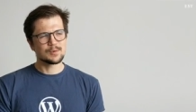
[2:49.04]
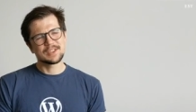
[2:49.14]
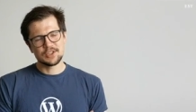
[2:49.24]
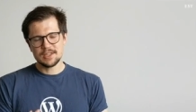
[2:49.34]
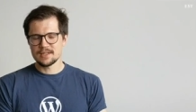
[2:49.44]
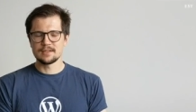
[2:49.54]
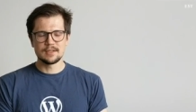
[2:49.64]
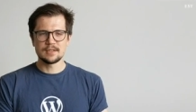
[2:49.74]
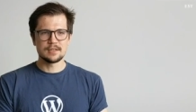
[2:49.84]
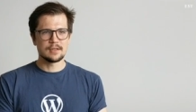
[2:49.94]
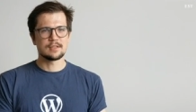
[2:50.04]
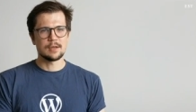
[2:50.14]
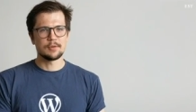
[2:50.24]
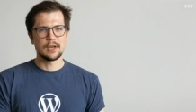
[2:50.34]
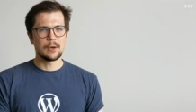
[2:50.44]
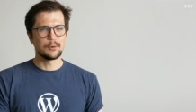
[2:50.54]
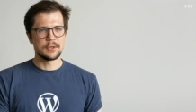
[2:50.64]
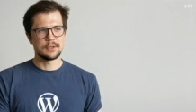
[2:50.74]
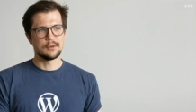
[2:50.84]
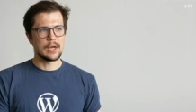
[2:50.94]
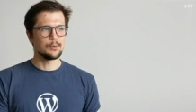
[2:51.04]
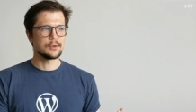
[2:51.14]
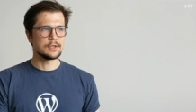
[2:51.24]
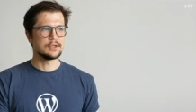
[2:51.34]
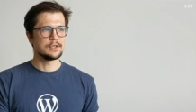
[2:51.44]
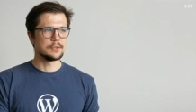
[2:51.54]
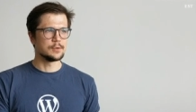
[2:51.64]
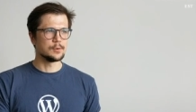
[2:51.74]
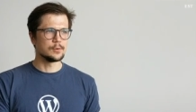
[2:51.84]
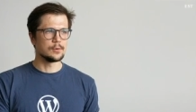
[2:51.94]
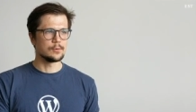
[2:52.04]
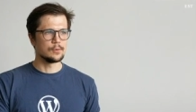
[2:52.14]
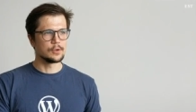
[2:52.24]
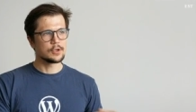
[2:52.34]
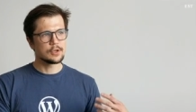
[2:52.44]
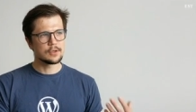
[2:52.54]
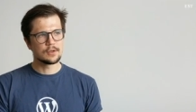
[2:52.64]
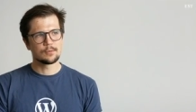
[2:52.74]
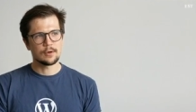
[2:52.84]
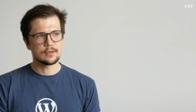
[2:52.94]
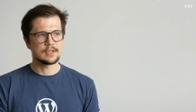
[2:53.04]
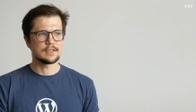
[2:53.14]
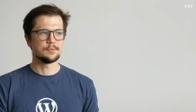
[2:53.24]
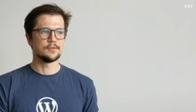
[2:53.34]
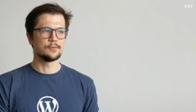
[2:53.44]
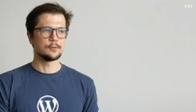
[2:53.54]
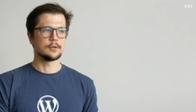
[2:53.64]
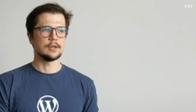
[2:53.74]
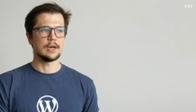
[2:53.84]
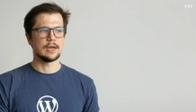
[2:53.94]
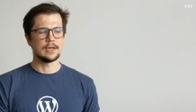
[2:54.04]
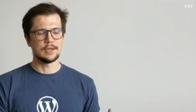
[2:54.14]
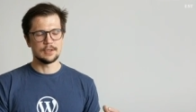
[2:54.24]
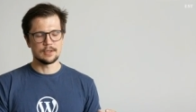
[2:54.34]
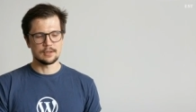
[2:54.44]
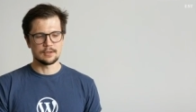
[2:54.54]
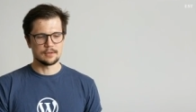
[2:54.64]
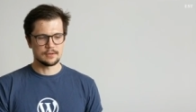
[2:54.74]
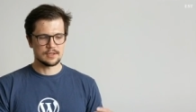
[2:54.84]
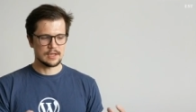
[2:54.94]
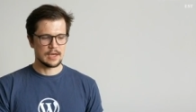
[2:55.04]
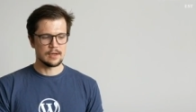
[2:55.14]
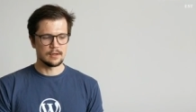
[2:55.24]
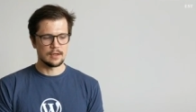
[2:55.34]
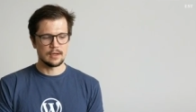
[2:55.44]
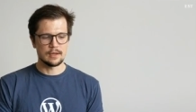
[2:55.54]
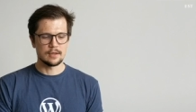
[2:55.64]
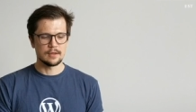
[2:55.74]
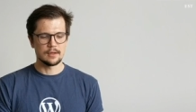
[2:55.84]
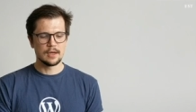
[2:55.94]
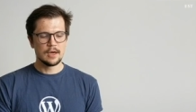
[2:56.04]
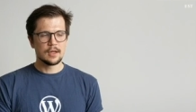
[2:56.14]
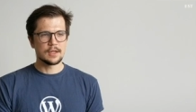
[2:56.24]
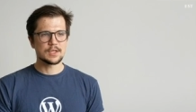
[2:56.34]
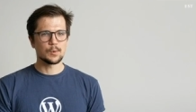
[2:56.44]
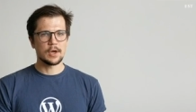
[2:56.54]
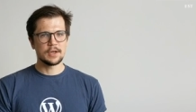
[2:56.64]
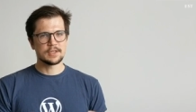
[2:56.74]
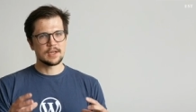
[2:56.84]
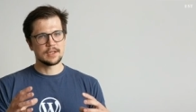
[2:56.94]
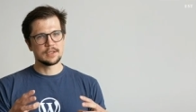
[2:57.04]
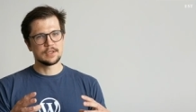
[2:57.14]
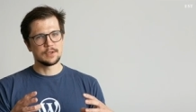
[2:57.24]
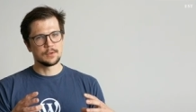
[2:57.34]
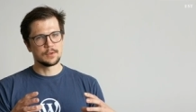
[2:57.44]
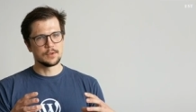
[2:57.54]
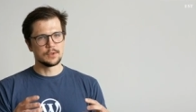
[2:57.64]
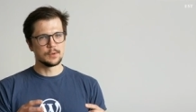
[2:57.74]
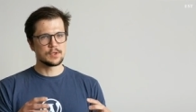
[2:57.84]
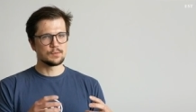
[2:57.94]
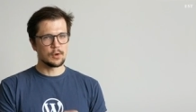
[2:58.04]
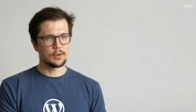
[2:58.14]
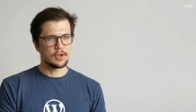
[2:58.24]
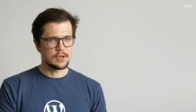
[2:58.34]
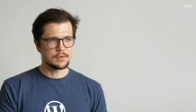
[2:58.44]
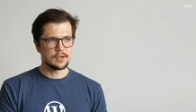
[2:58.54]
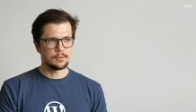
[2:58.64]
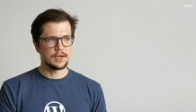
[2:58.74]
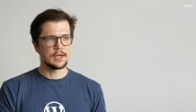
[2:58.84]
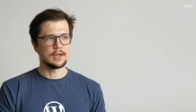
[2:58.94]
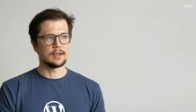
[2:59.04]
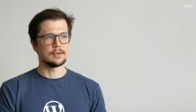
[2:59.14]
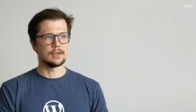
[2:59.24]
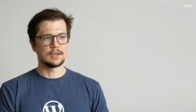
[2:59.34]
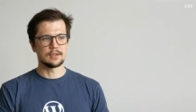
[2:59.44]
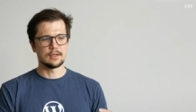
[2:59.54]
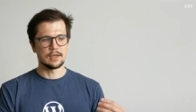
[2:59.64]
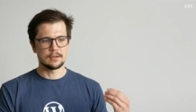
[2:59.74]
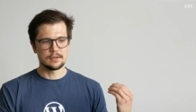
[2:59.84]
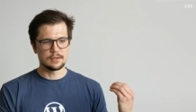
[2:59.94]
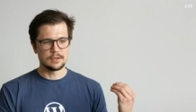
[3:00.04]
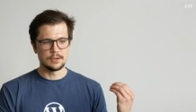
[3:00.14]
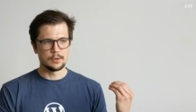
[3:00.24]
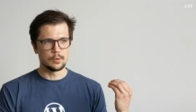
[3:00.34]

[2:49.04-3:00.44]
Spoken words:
just this is not something I wanted to do. I wanted to learn the process before I scale, and that's why I decided to do small themes at the beginning, like that do